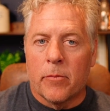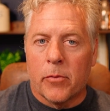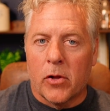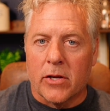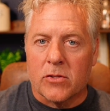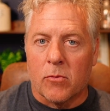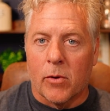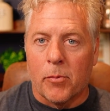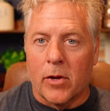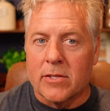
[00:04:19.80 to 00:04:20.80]
Plus,
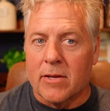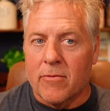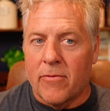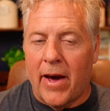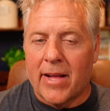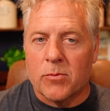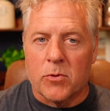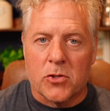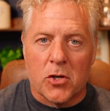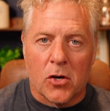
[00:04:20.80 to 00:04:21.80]
replacing fats with
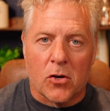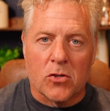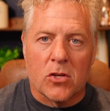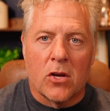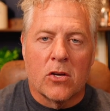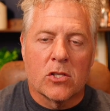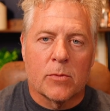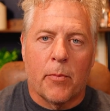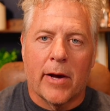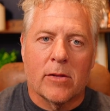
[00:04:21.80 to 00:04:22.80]
sugars
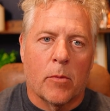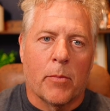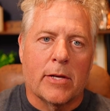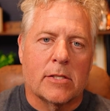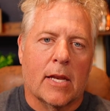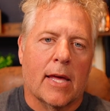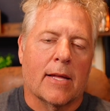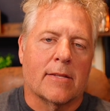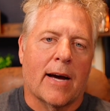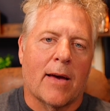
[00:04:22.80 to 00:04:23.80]
spiked obesity
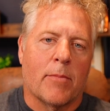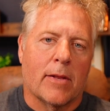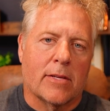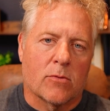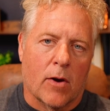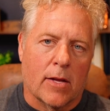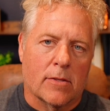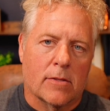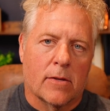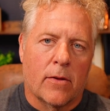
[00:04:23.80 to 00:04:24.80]
and diabetes rates.